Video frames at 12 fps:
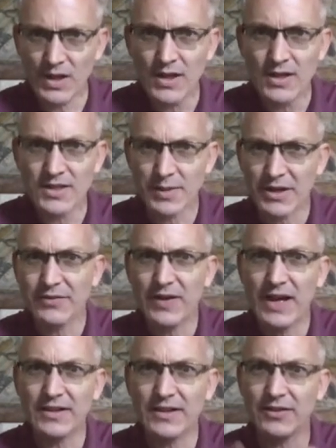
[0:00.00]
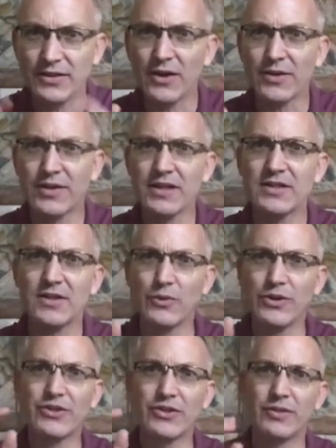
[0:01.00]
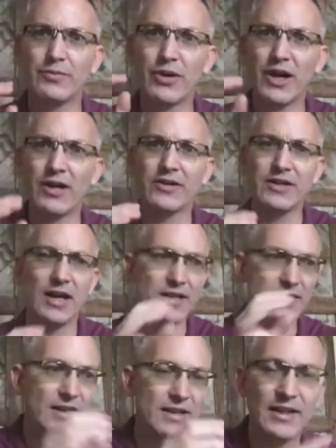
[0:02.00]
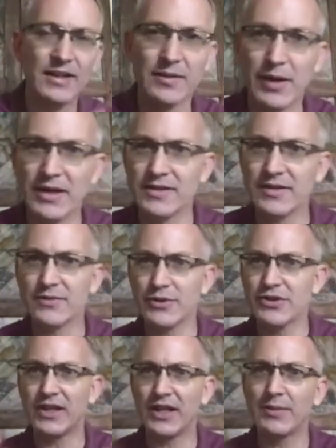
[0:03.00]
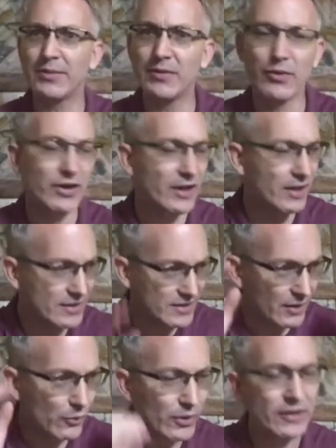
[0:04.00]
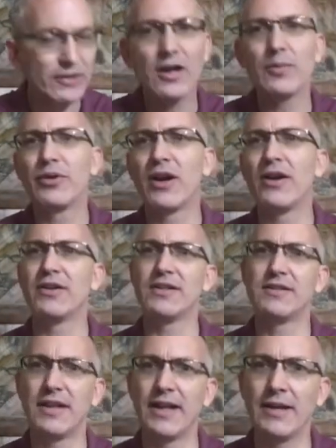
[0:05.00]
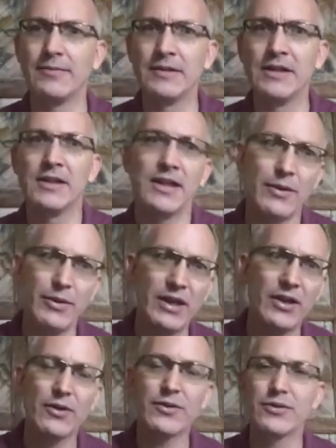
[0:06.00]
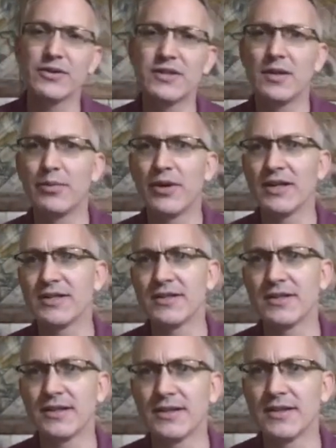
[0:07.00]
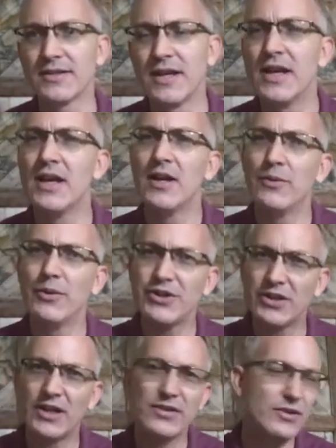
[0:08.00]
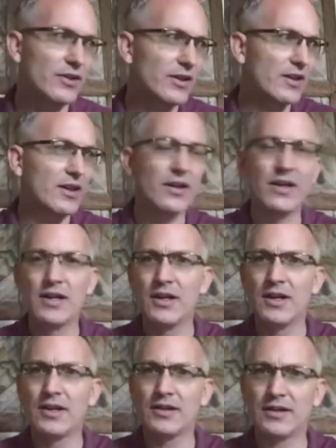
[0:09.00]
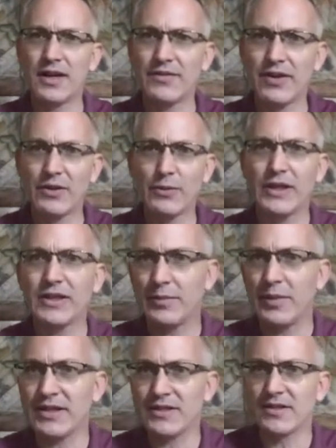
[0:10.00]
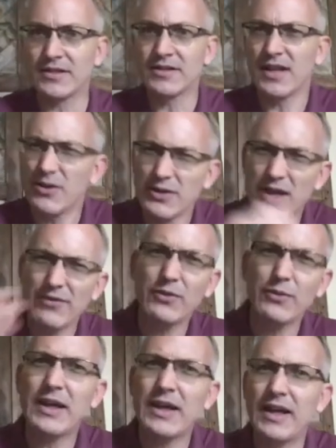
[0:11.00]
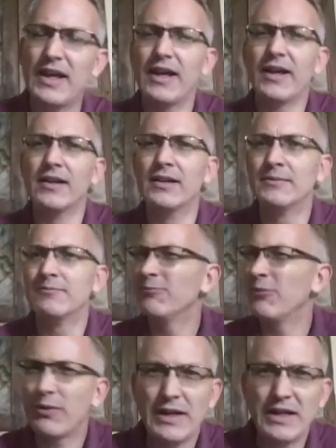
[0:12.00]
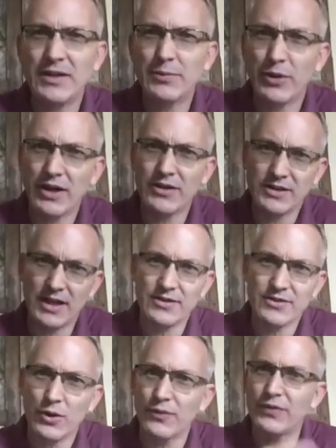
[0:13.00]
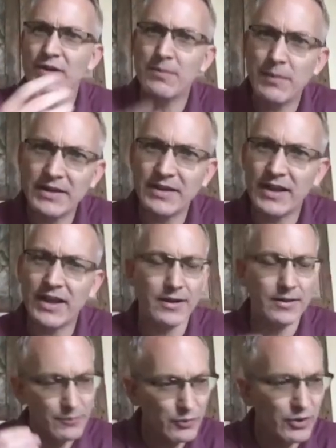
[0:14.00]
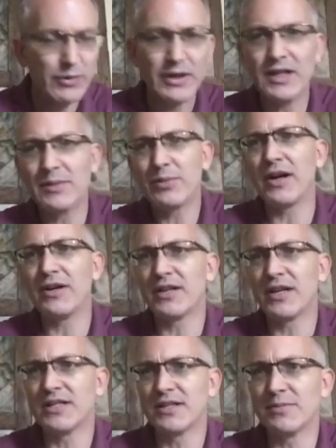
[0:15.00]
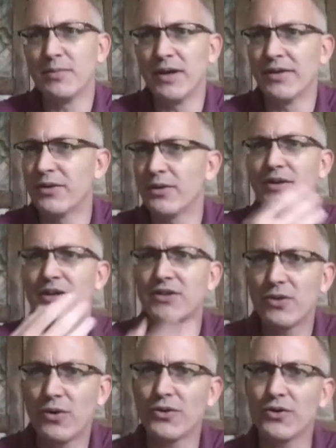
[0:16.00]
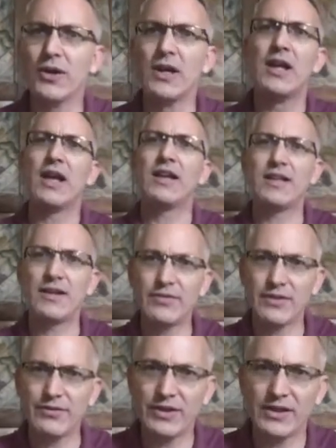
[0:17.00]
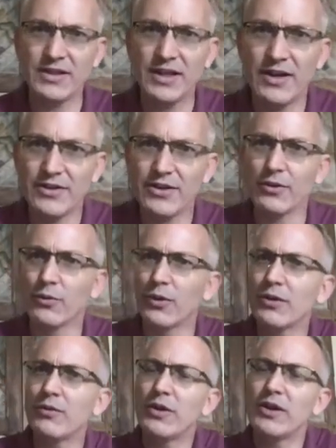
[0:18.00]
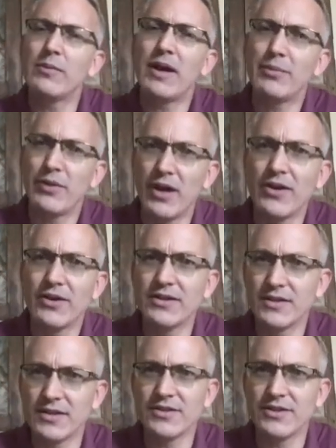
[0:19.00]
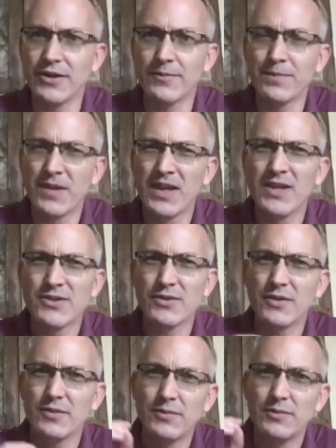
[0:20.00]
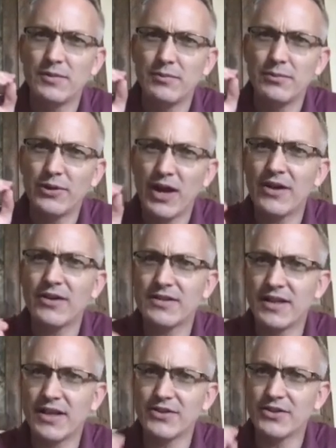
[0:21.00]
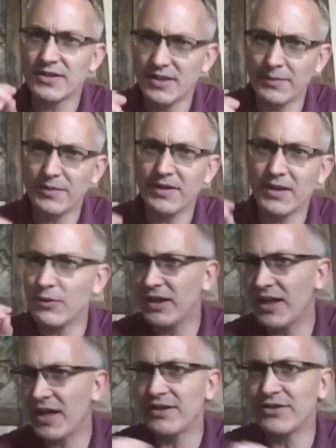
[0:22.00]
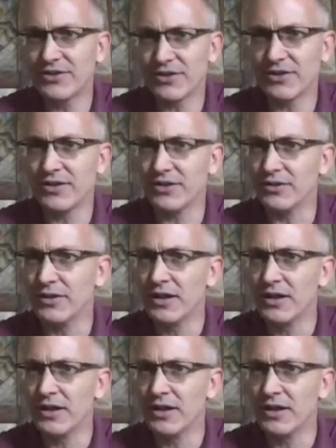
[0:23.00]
As a matter of fact, there are things that we should prioritize on a daily basis. We should get up in the morning and say, what are our priorities today? And we can go through a process like this. We should also look at our life on a weekly basis and say, okay, for the week ahead, what do I need to prioritize? Or for the month ahead, what do I need to prioritize this month or this quarter? And definitely for the entire year, what are my priorities this year? So prioritization is something that we can and should do